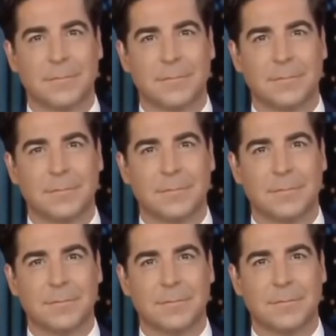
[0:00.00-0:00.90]

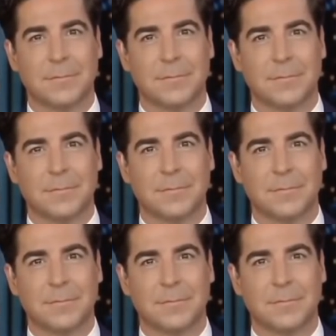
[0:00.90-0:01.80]

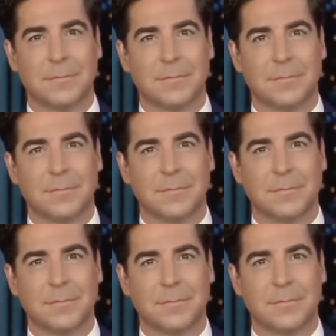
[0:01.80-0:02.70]

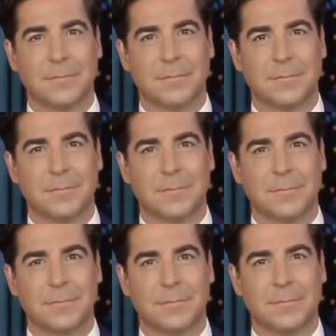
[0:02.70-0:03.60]

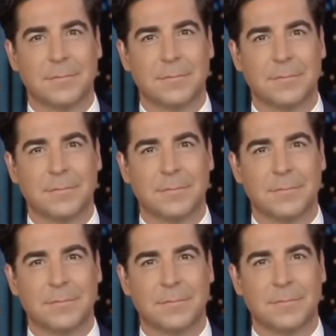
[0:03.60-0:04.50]

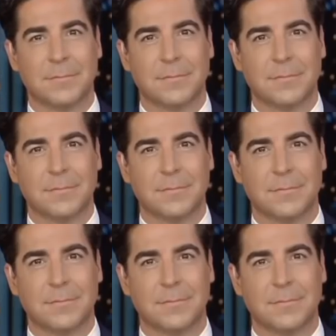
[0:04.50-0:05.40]

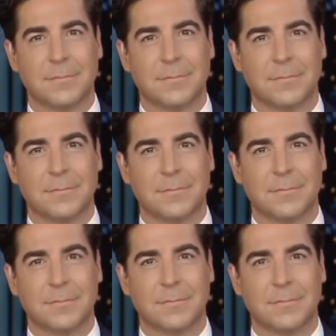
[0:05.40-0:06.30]

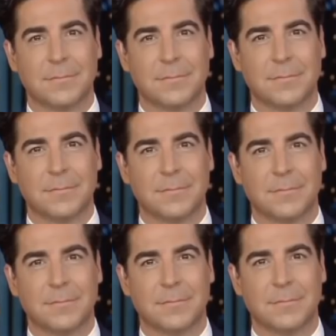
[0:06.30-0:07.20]

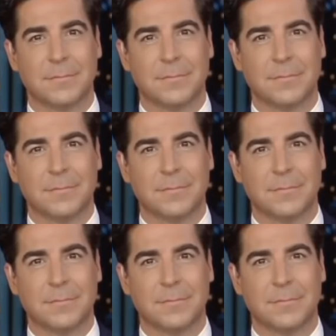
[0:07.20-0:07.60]
(silent)